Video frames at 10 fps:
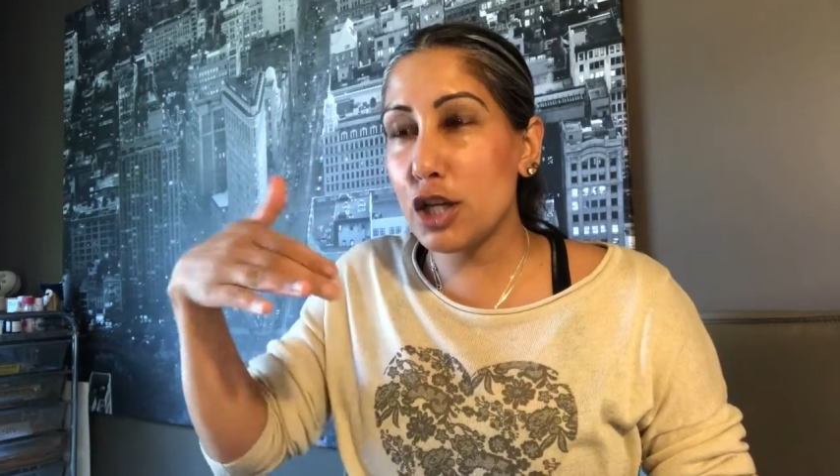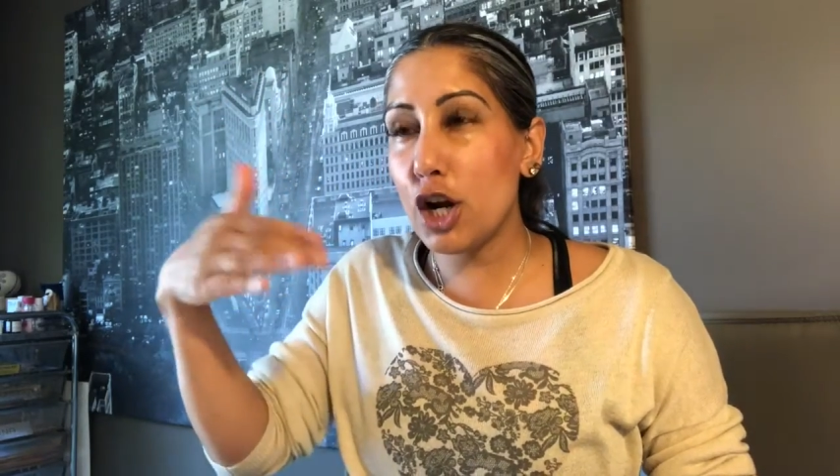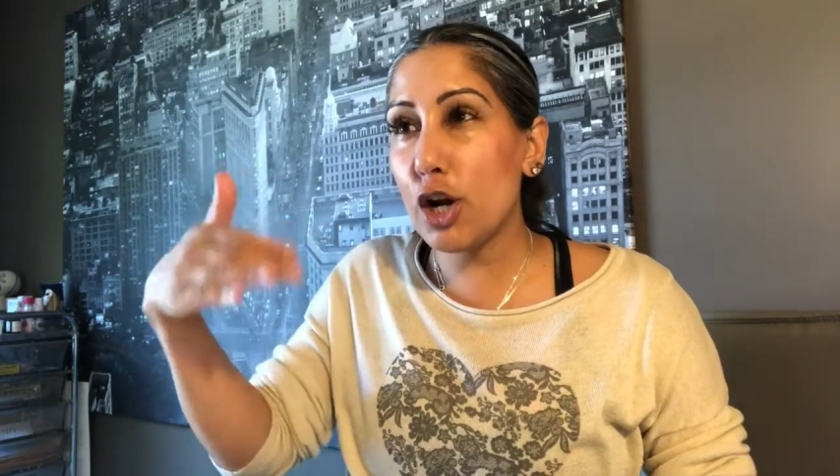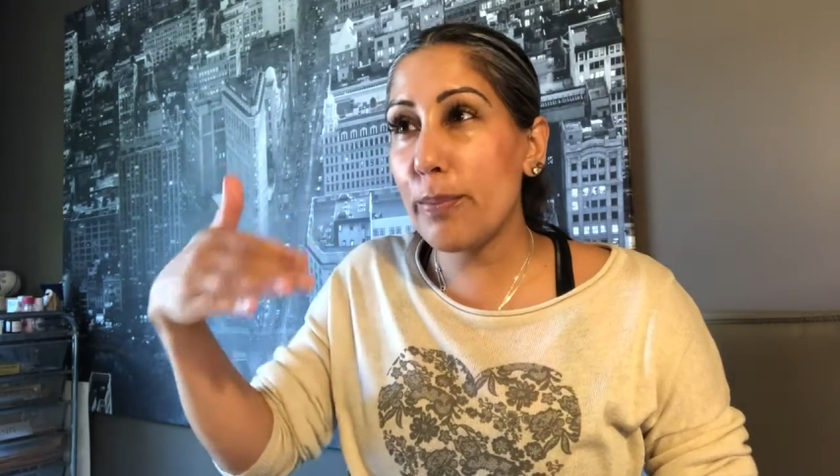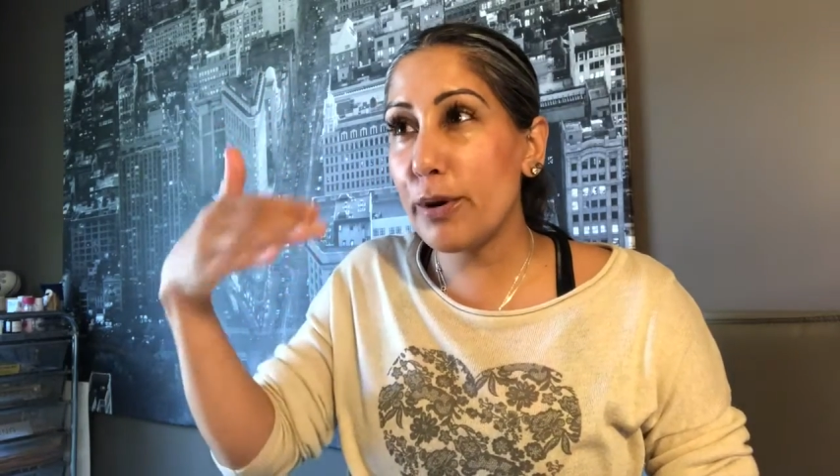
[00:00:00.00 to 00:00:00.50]

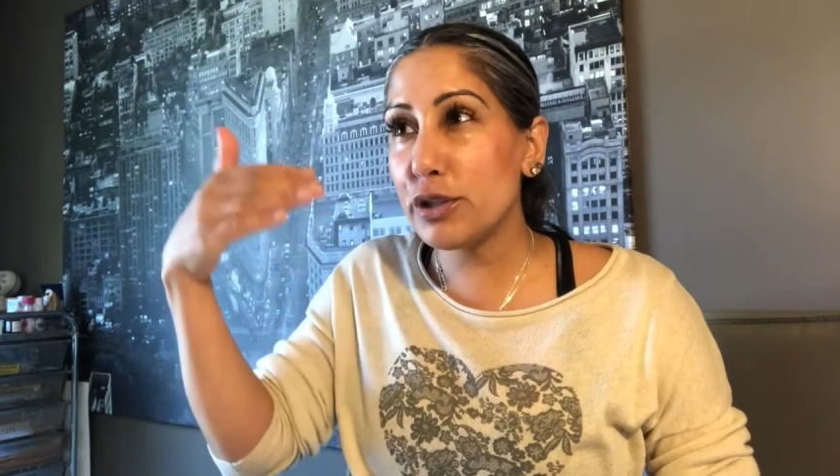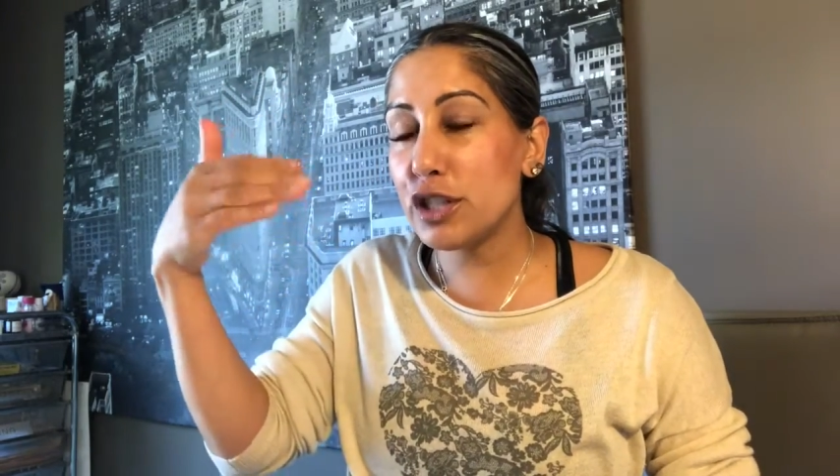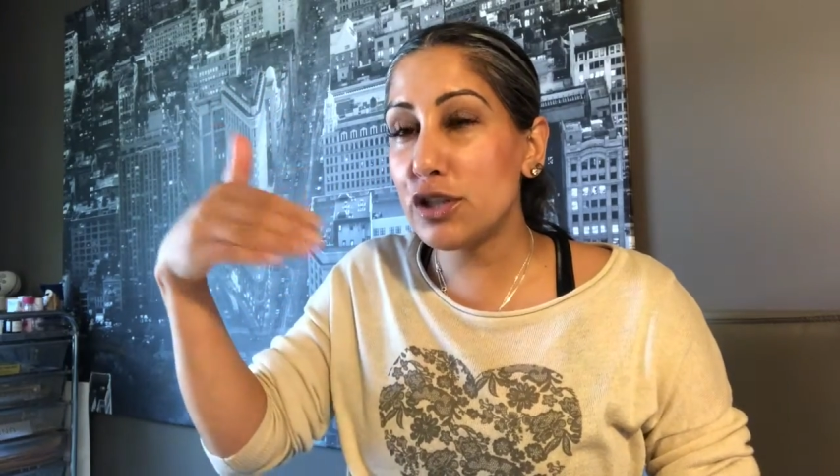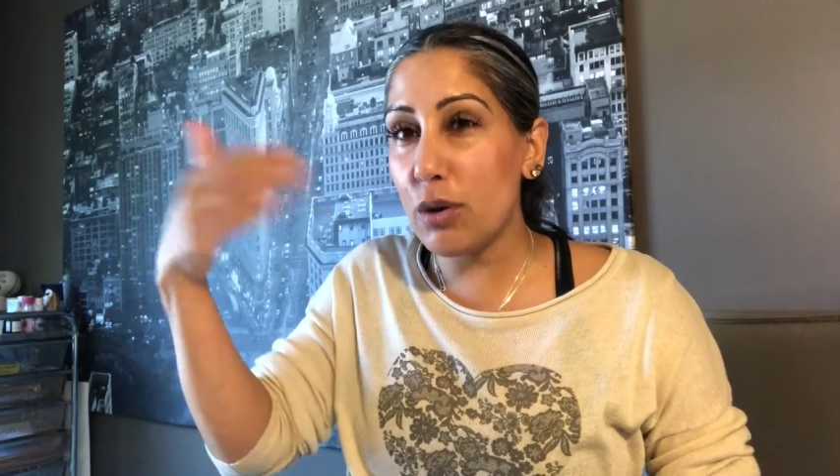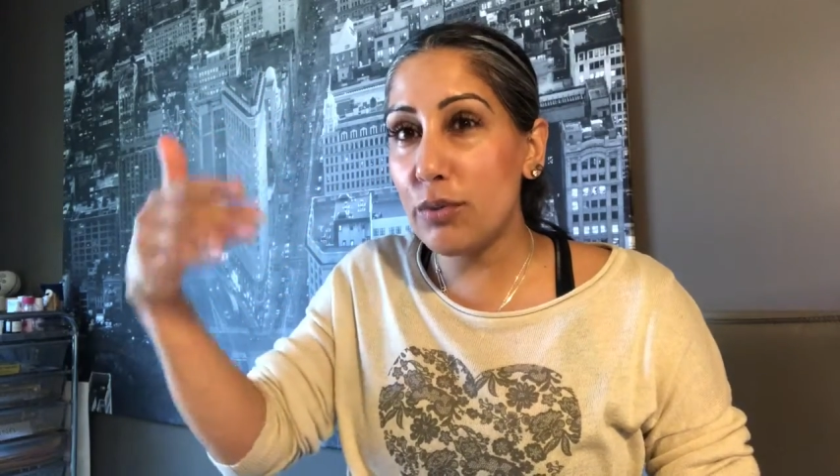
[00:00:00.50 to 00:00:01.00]
her
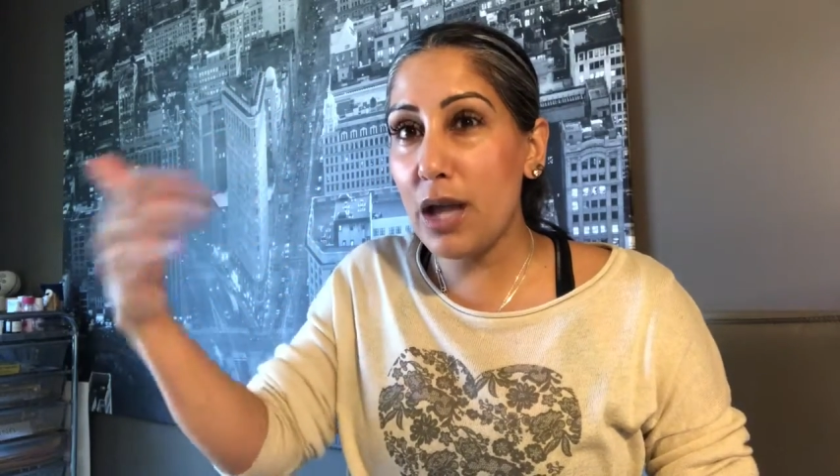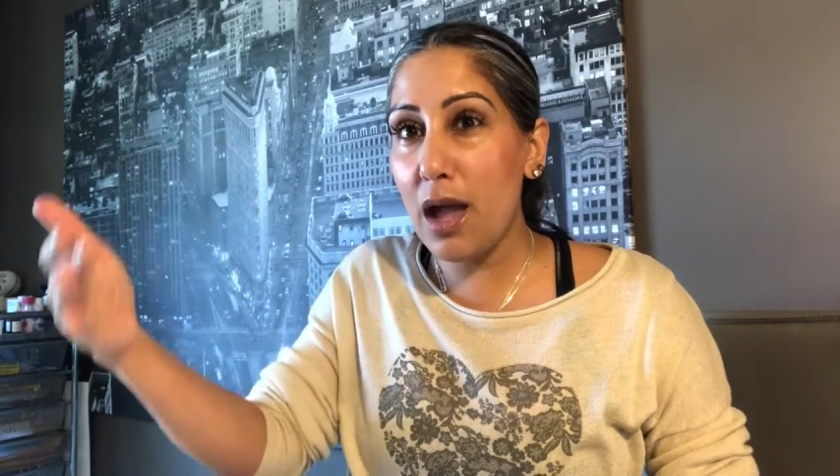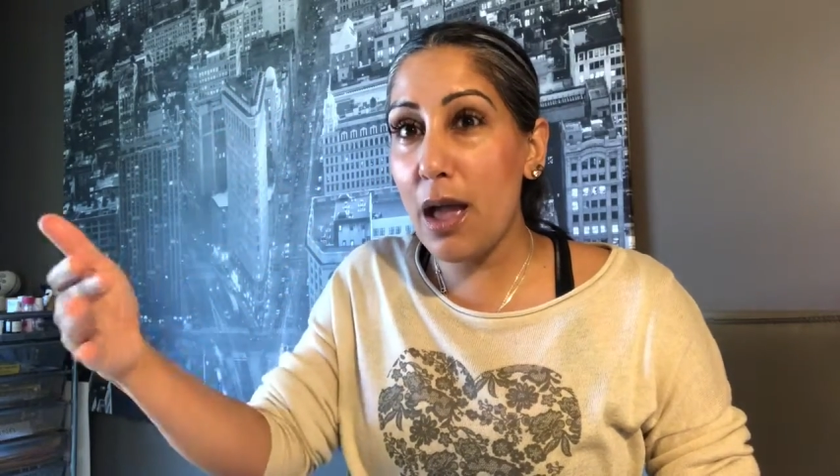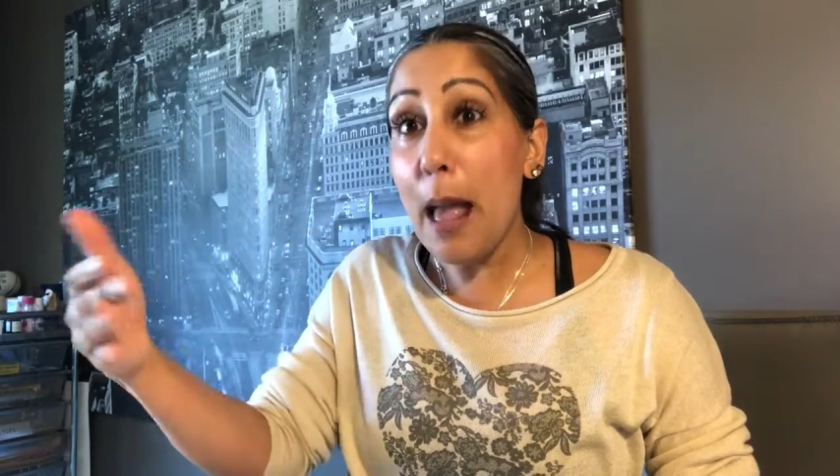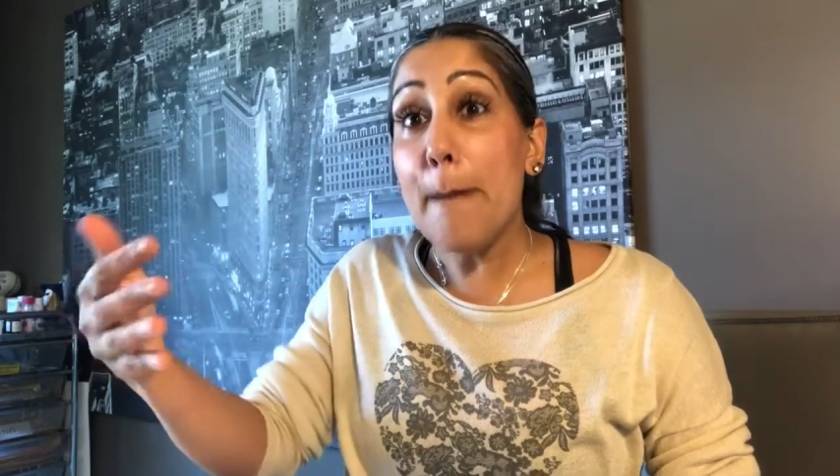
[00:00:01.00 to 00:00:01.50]
persona,